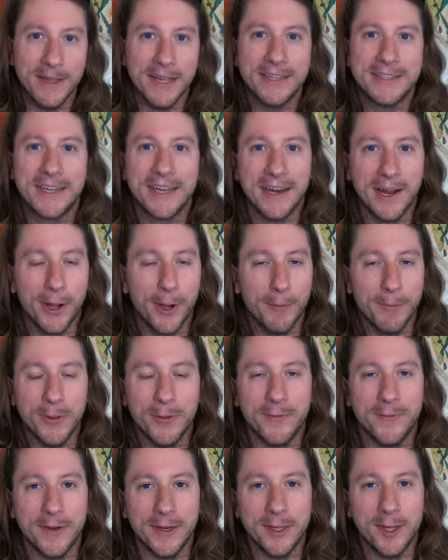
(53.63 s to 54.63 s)
It's going to help the
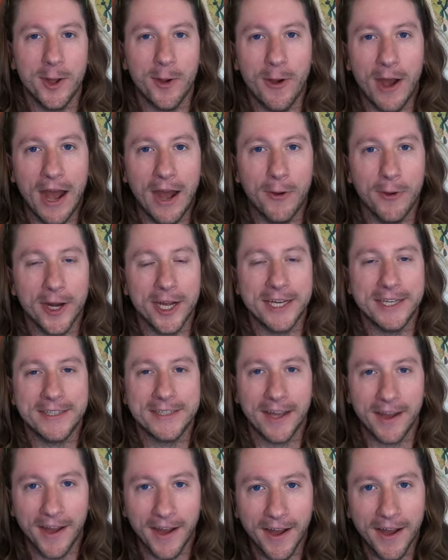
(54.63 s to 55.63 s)
video out a
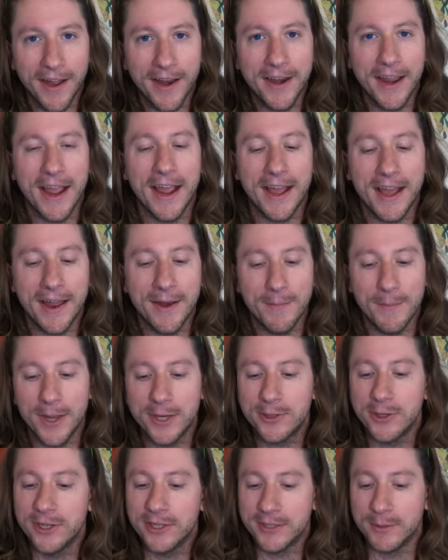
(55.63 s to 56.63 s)
ton. And
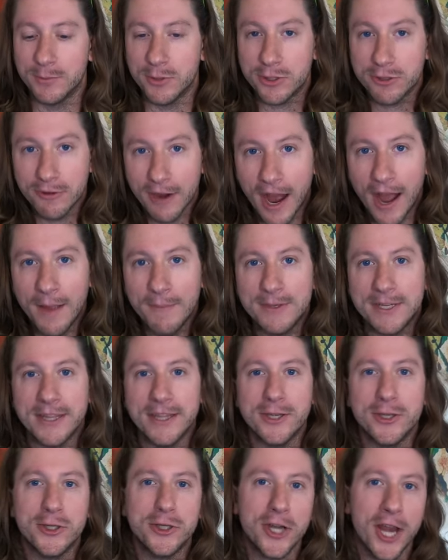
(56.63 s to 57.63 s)
make sure to subscribe to
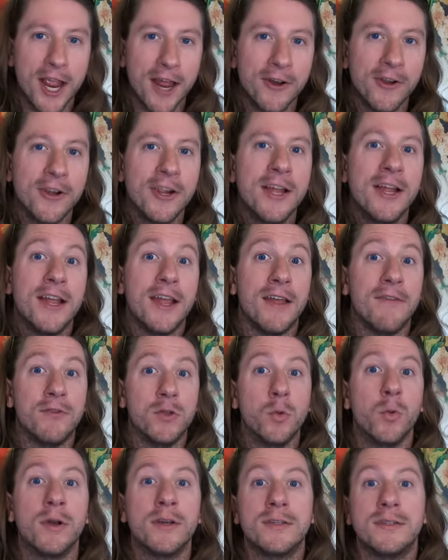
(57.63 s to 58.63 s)
this channel if
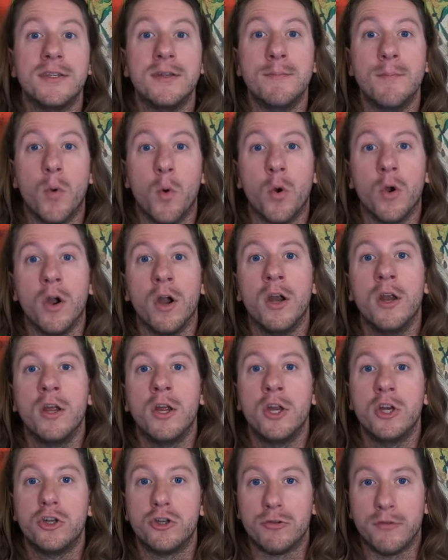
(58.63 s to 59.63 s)
you want to see more
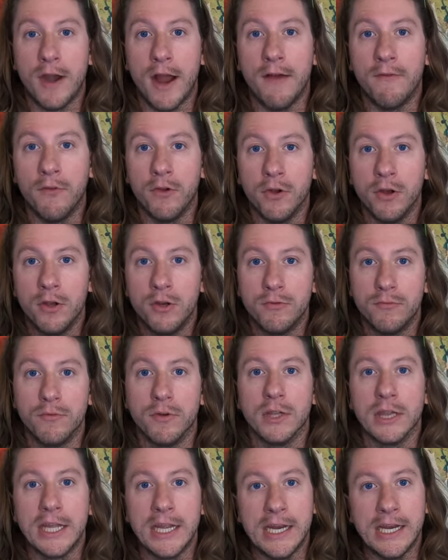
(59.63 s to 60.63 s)

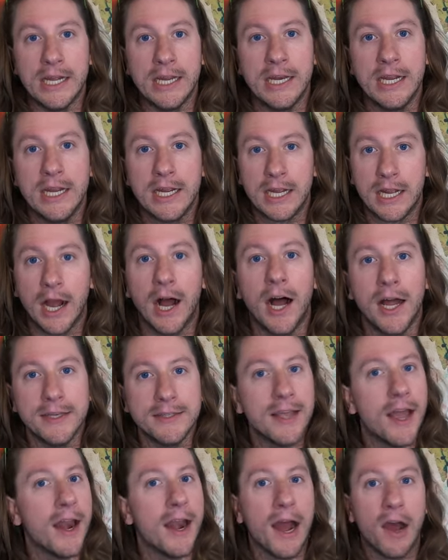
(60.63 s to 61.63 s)
travel-related content.